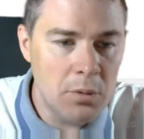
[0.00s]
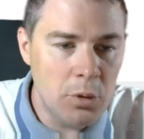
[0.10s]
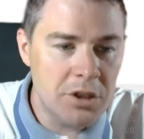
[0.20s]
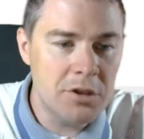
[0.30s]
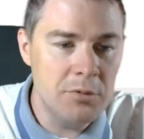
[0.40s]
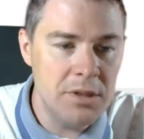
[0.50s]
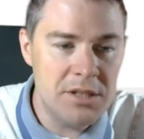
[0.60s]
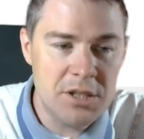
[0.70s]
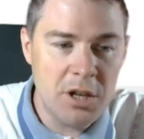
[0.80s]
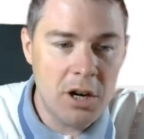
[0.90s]
What should we
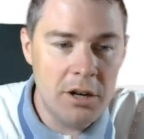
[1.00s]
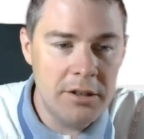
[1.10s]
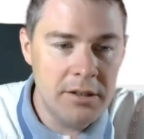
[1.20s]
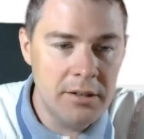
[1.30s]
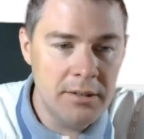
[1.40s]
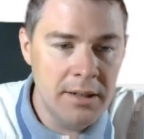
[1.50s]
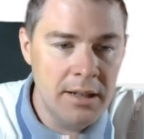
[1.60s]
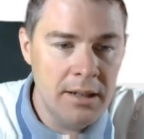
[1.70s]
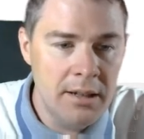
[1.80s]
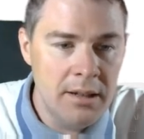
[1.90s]
start?
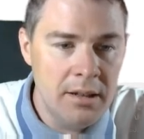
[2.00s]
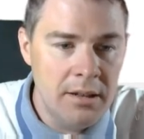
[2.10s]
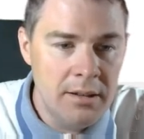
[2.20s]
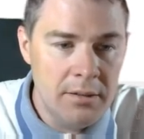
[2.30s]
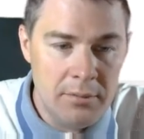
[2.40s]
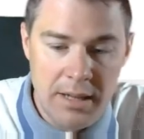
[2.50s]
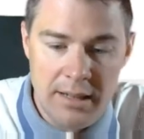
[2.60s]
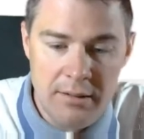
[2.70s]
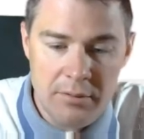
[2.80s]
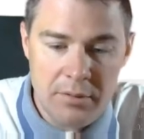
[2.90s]

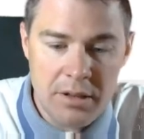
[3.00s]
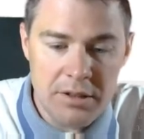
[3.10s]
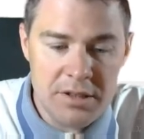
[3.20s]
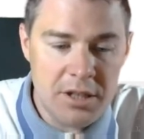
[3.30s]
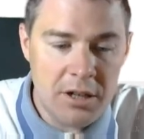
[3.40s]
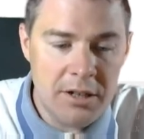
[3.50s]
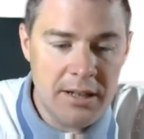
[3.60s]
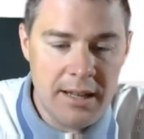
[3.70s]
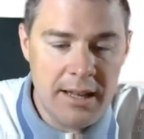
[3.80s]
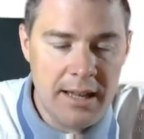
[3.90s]
Well, we're going to
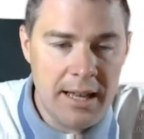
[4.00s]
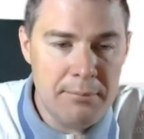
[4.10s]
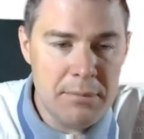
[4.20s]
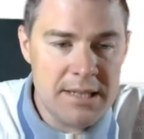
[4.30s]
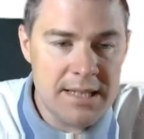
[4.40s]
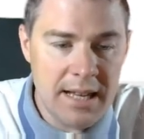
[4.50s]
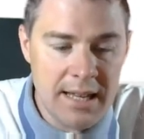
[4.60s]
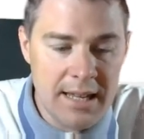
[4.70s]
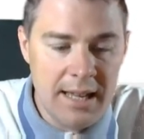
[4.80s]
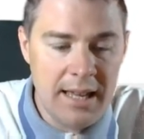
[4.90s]
start
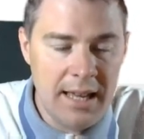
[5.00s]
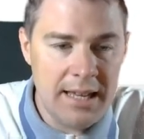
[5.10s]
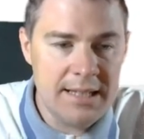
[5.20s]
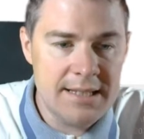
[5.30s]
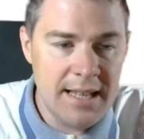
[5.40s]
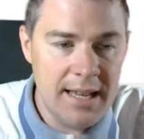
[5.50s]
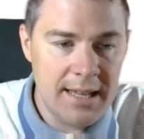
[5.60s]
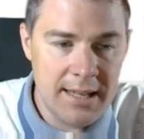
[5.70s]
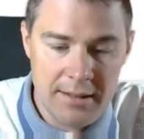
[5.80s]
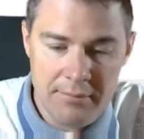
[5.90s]
MSI
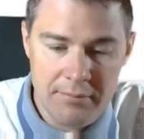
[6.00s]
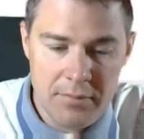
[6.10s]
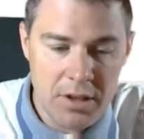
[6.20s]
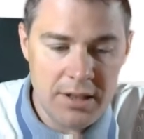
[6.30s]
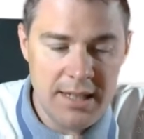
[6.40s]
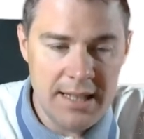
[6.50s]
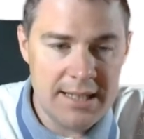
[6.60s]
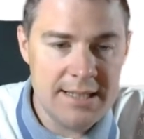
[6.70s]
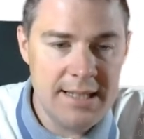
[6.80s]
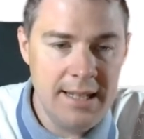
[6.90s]

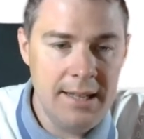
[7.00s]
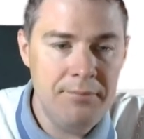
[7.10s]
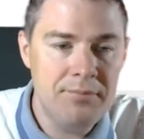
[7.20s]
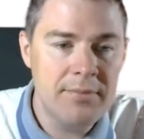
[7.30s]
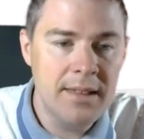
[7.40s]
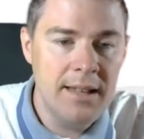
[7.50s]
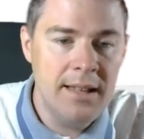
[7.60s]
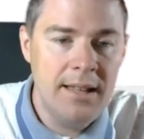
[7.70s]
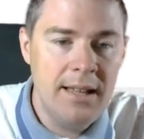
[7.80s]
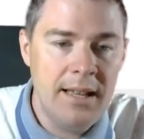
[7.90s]
exec.exe
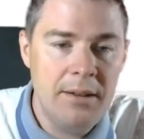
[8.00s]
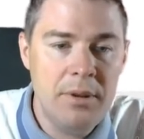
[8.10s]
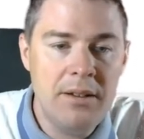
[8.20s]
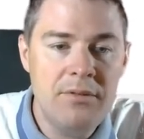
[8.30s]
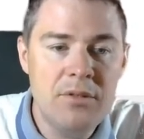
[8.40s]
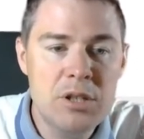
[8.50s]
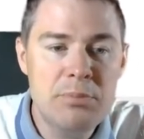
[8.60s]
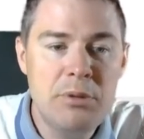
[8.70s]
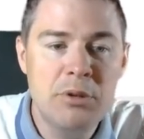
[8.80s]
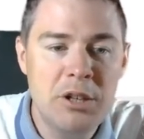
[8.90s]
and we have
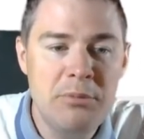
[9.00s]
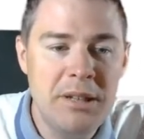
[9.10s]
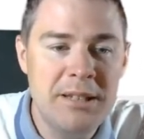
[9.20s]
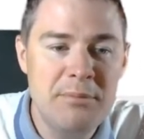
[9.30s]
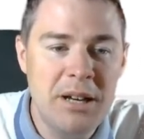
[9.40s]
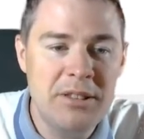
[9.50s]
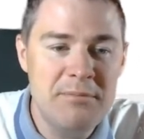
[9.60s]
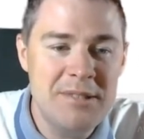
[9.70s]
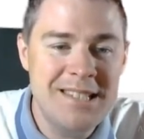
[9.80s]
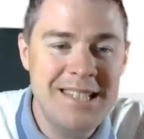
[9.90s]
spoken a bit about
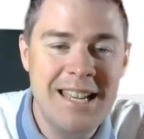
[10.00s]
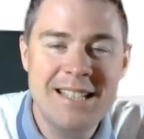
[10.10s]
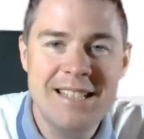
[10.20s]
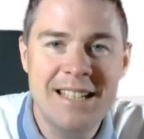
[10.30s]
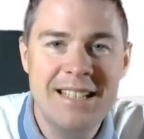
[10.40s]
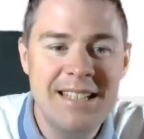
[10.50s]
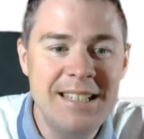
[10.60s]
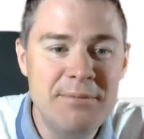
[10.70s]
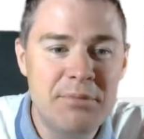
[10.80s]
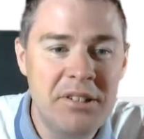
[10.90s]
MSI exec
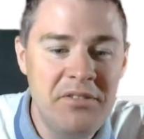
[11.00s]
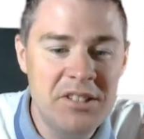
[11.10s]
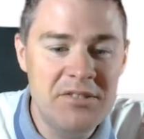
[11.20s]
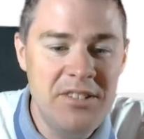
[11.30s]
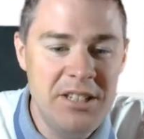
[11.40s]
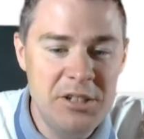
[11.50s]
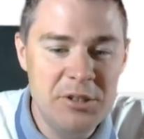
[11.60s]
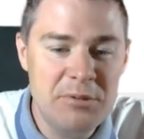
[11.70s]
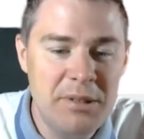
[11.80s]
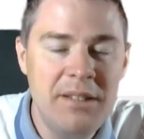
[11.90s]
in previous
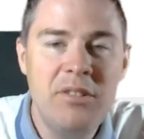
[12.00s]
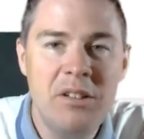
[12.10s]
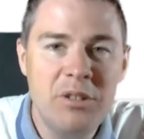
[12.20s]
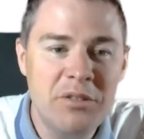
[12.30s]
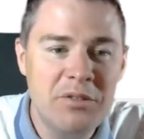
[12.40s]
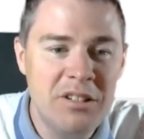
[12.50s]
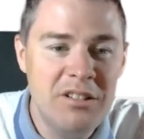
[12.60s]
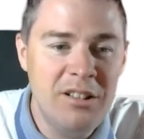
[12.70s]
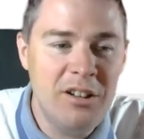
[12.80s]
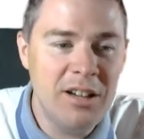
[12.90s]
videos but if you have not
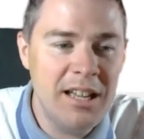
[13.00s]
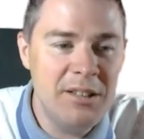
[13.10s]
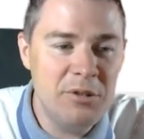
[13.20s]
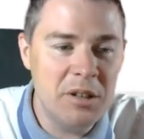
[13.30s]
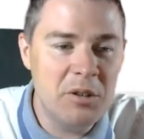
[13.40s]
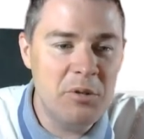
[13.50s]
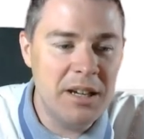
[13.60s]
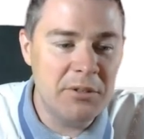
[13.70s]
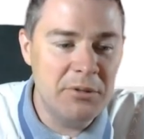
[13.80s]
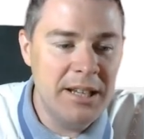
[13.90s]
followed along I do a
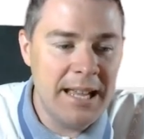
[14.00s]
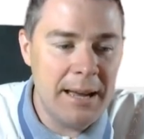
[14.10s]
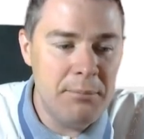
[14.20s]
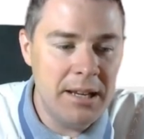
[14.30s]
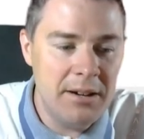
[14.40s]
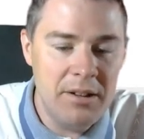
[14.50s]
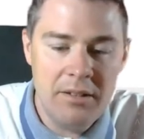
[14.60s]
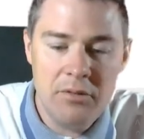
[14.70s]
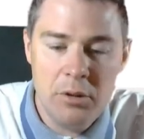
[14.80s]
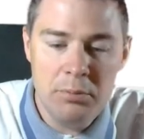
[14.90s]
quick recap here. If we